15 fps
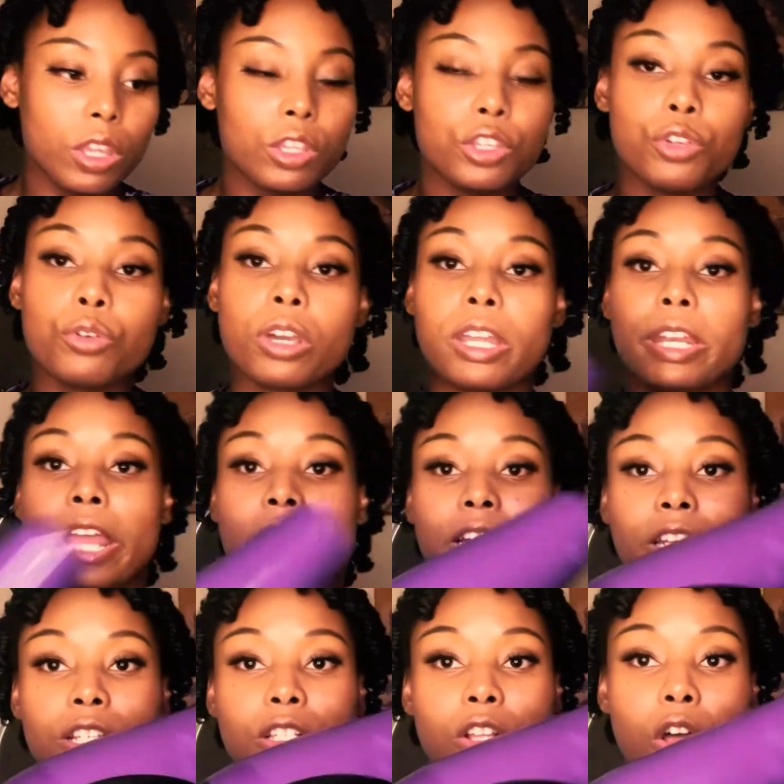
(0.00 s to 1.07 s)
you connect
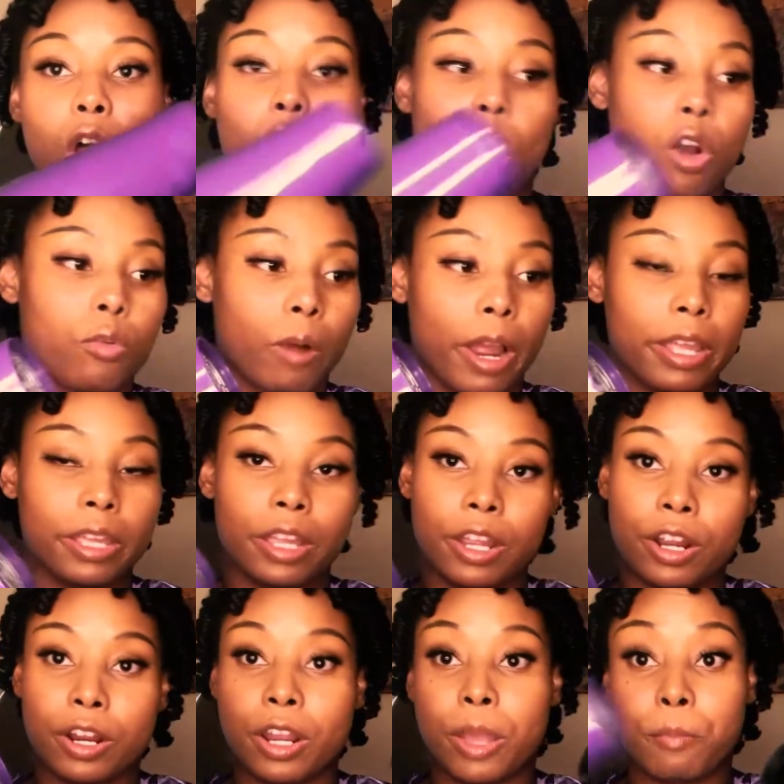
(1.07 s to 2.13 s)
this little hole right
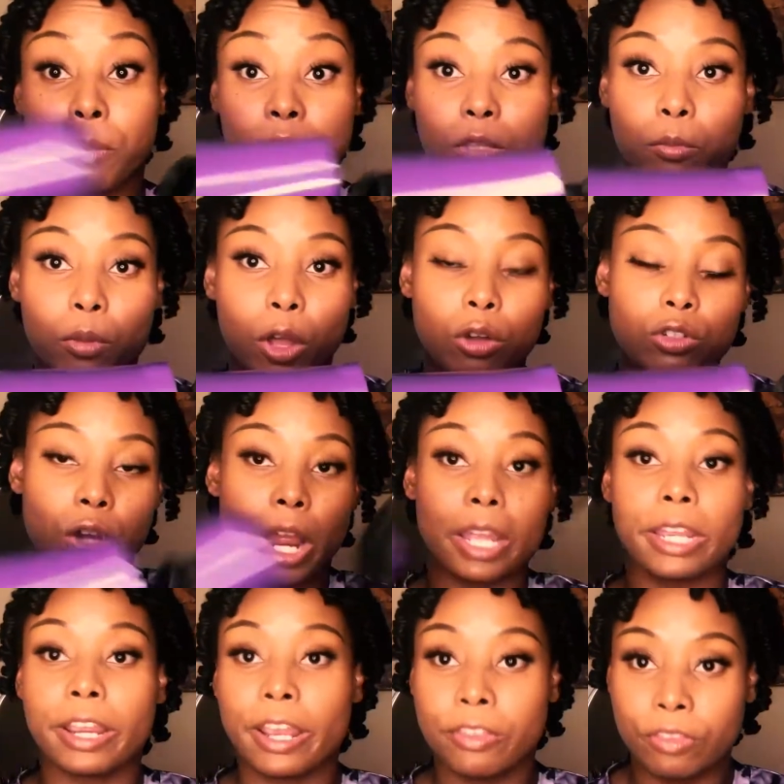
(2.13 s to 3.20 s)
here and put the blow
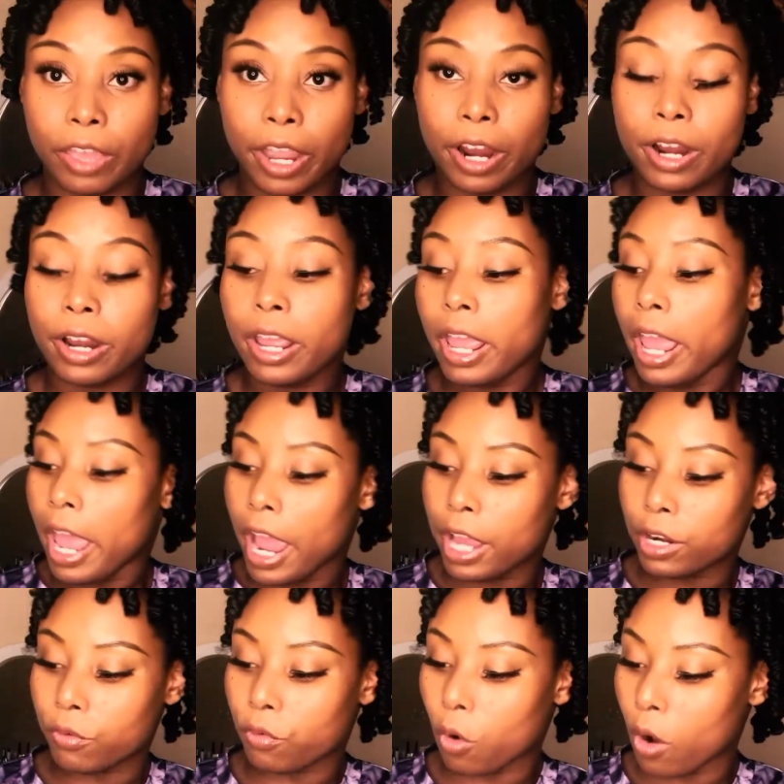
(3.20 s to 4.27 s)
dryer in there.
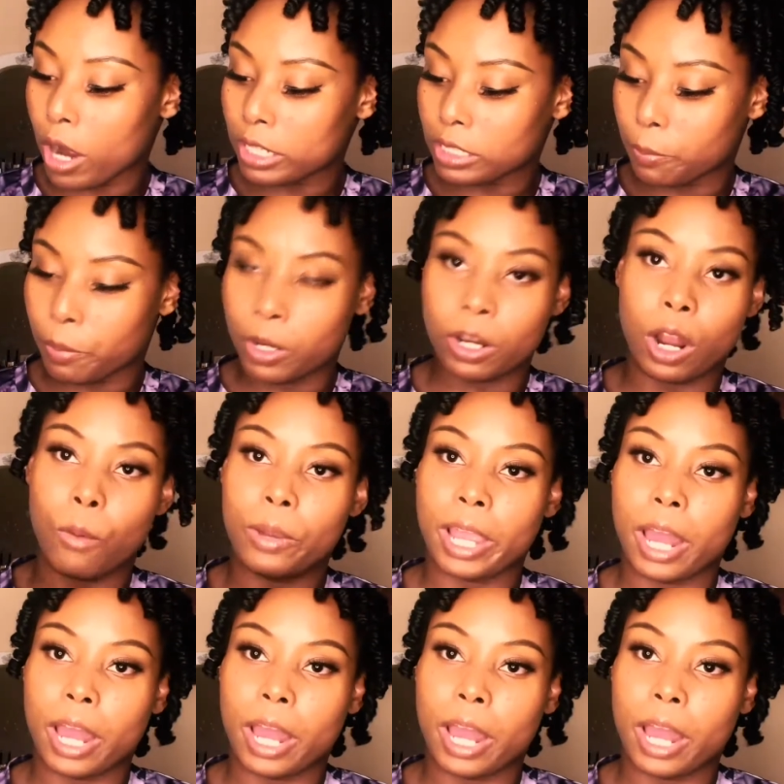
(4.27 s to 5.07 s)
And of course, depending on what